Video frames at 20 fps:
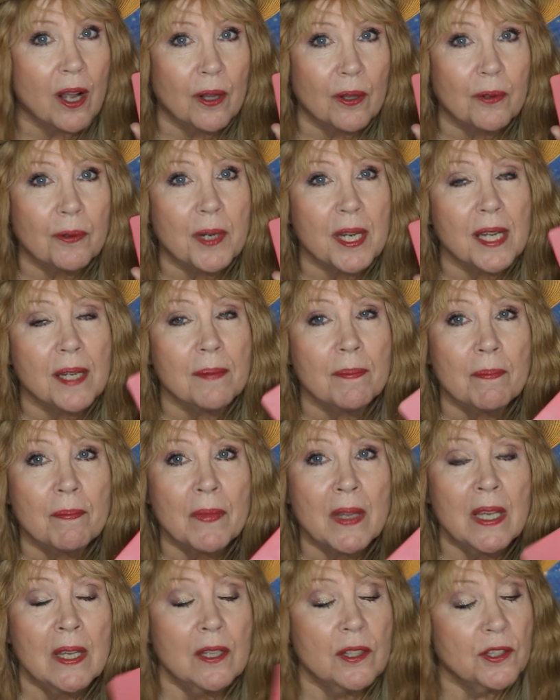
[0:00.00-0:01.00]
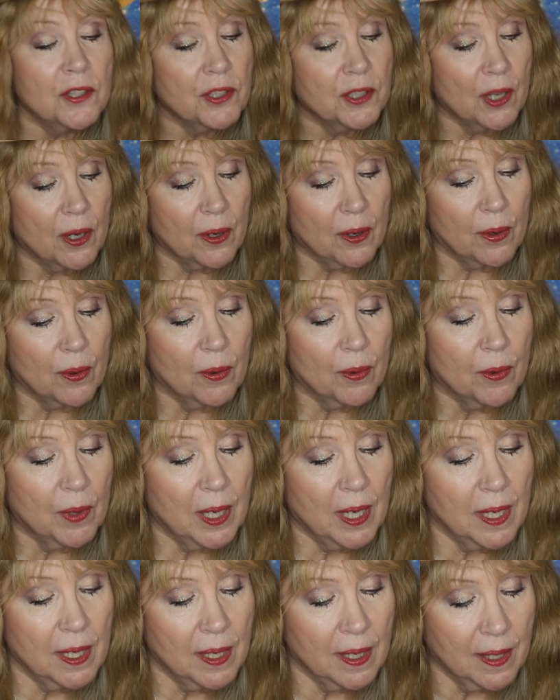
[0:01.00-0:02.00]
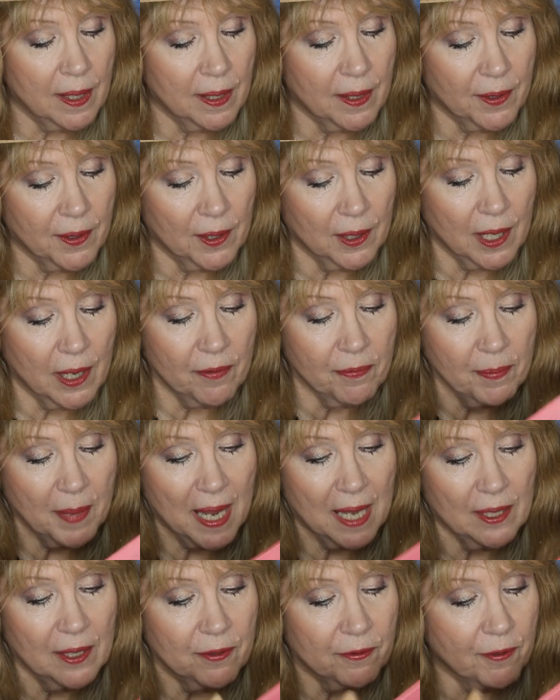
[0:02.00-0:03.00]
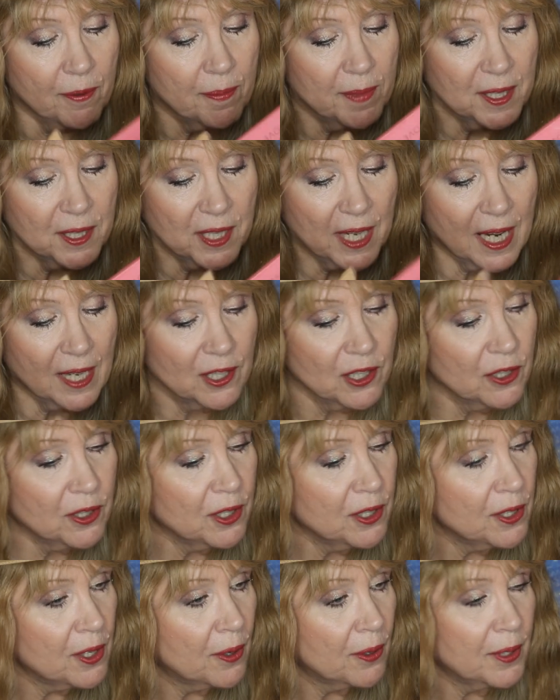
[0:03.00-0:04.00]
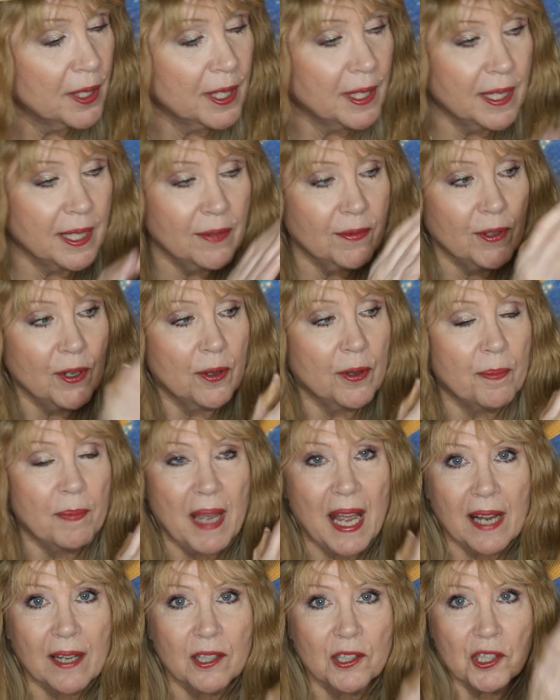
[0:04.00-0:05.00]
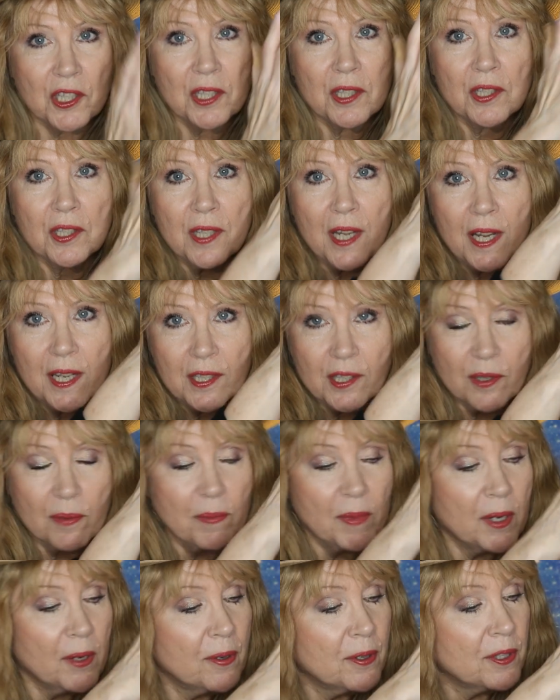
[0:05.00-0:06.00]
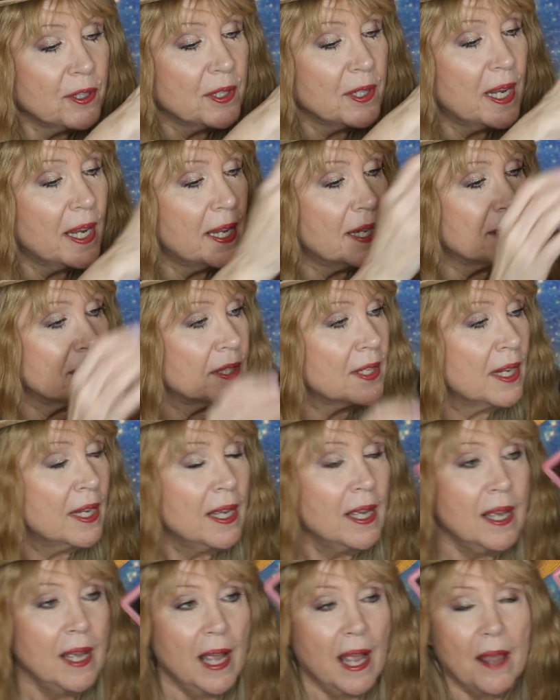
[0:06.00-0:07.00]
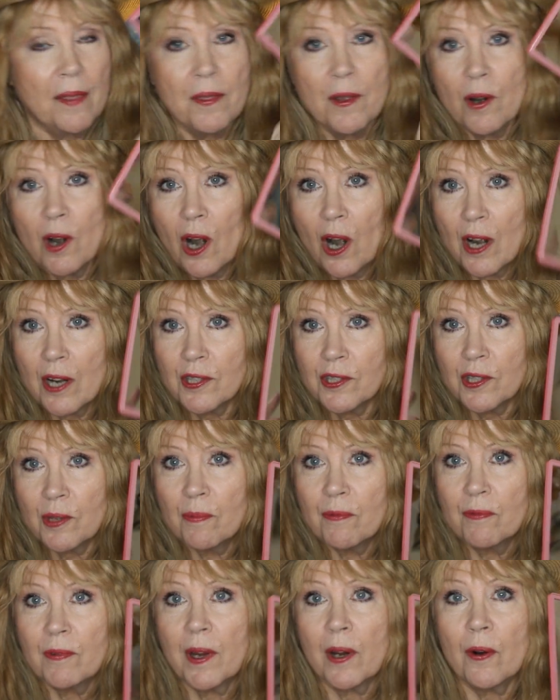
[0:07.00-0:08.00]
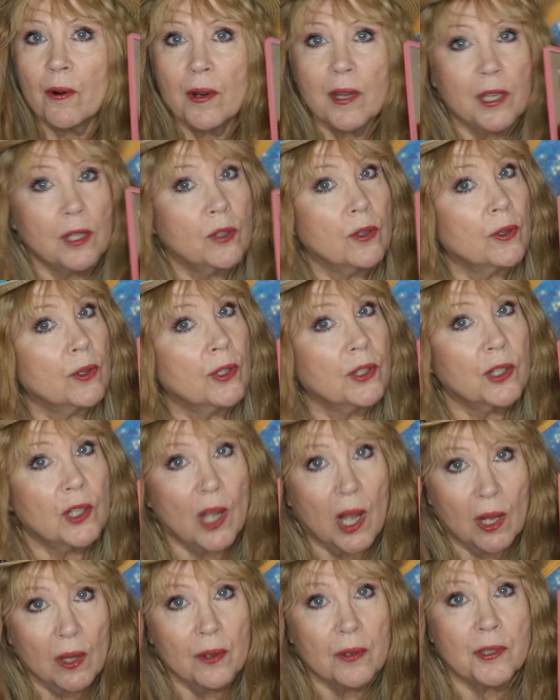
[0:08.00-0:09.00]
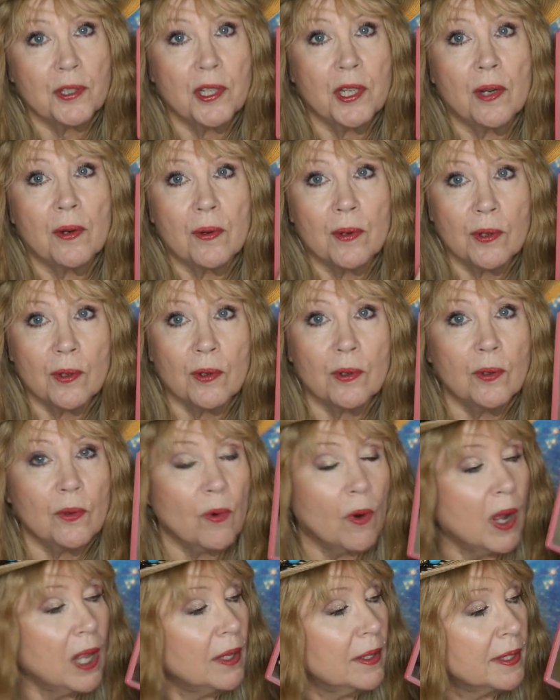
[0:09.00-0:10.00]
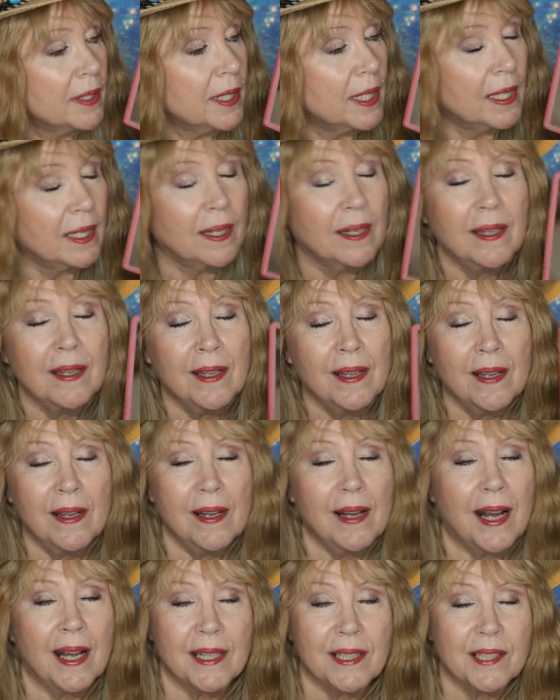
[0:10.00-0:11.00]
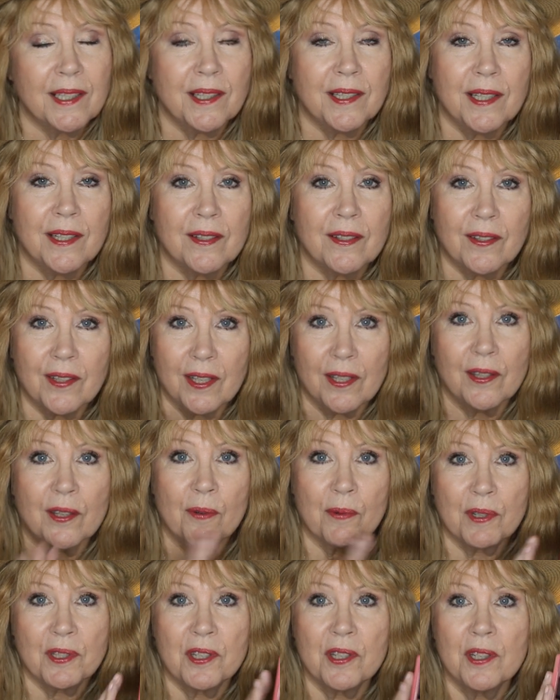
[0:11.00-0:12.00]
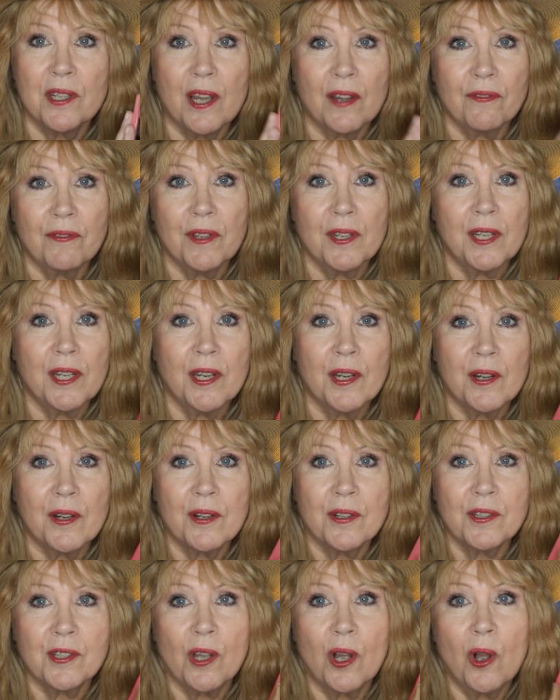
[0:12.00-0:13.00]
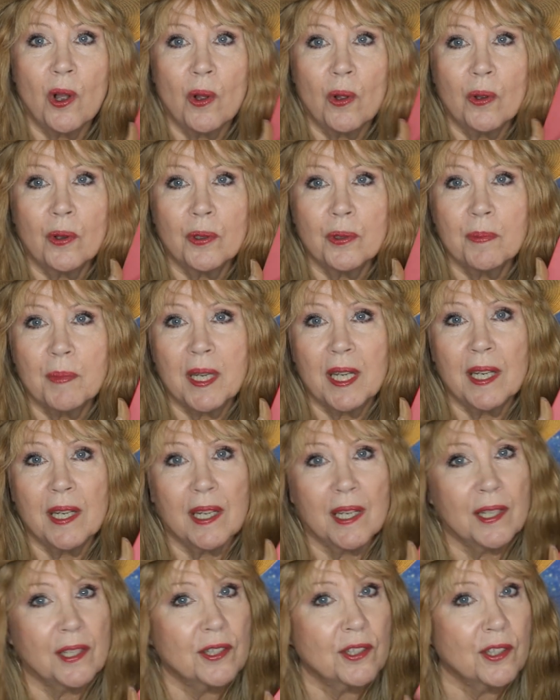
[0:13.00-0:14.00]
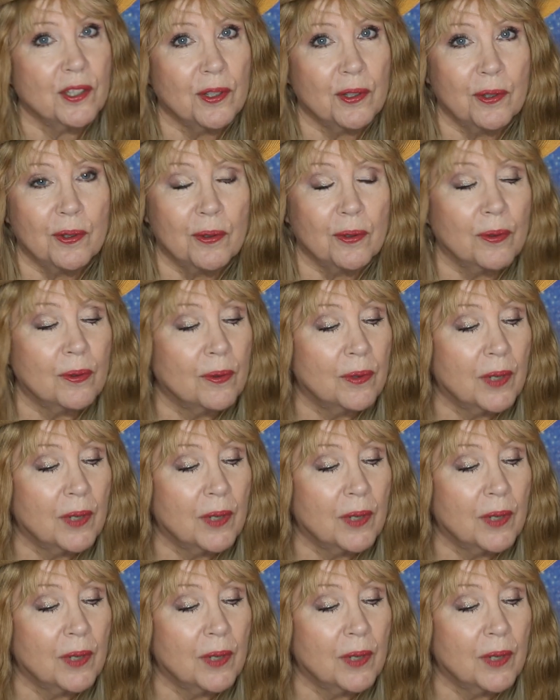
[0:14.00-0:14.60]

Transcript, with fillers: coloring. So the Love Palette from Natasha Denona, even though the packaging is nice, the mirror is nice, and there are some very good colors here and good quality, I just didn't think there was enough in here to hold me and to